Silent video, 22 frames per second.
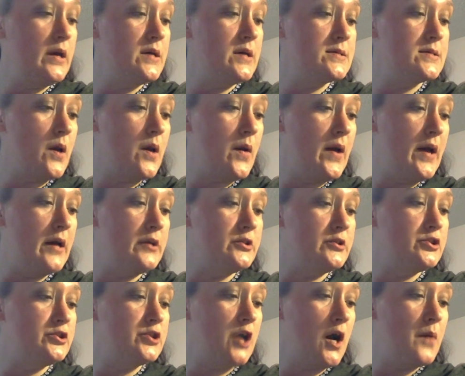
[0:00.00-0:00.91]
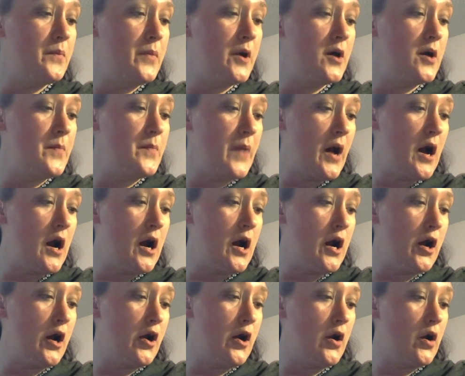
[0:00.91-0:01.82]
is go ahead and chop up
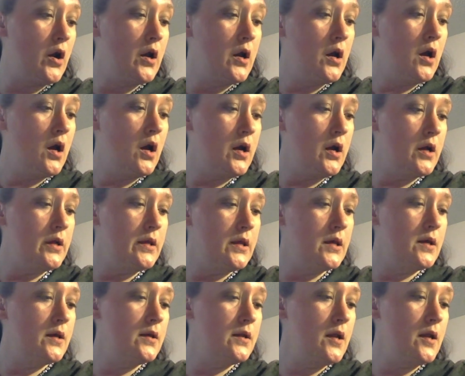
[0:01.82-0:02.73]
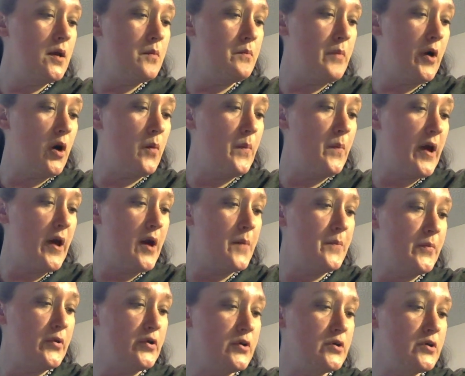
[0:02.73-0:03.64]
our onion, bell
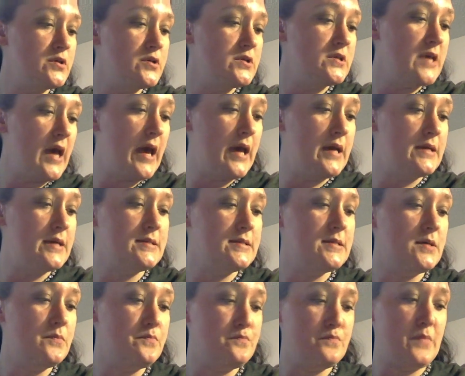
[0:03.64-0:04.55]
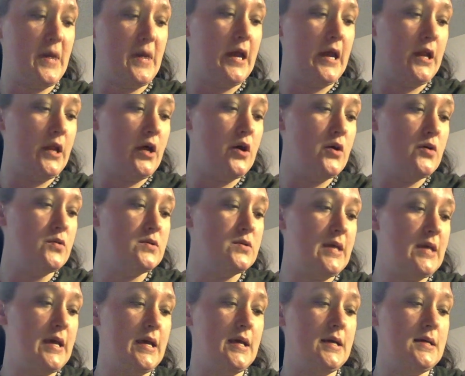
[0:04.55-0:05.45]
peppers, and tomatoes
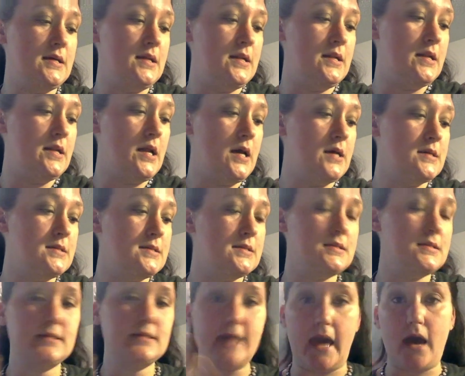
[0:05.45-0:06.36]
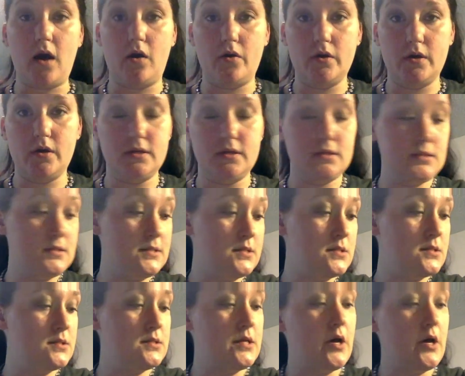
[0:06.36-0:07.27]
and scallions.
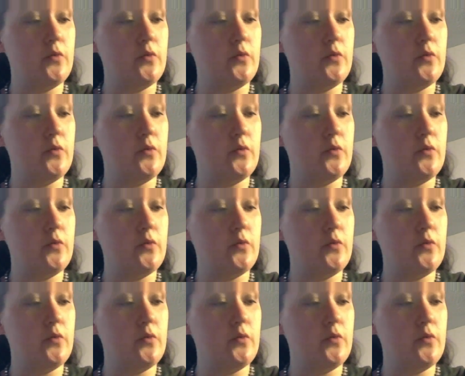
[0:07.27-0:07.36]
So,